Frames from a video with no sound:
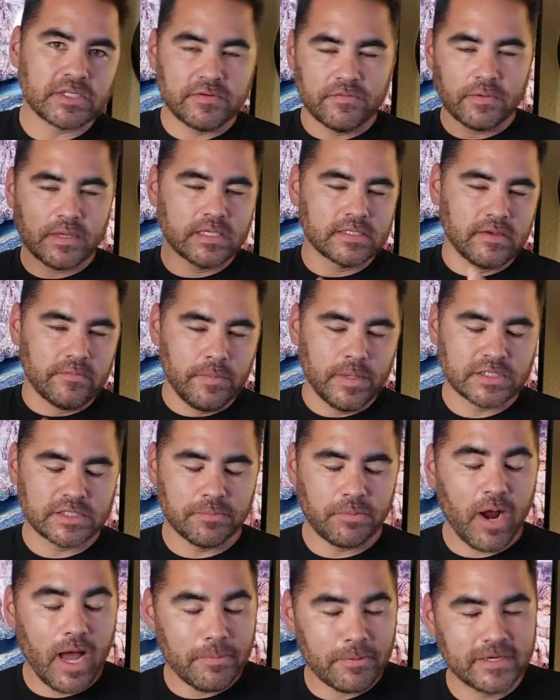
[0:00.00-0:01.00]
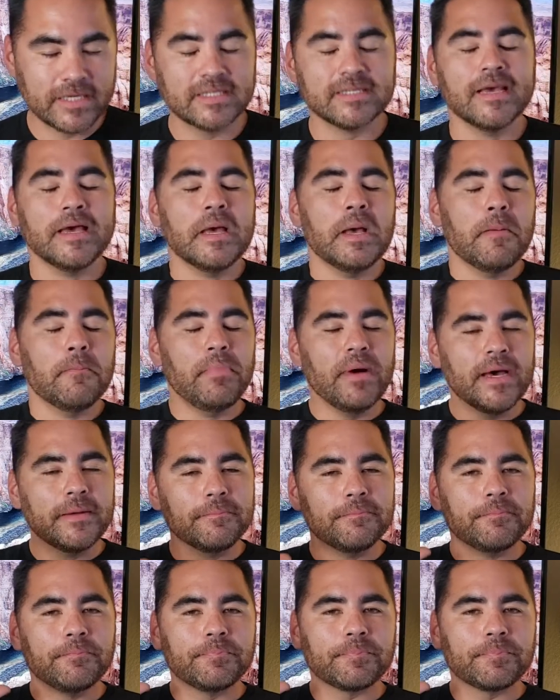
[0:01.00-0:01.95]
of them because I have a bunch of properties. But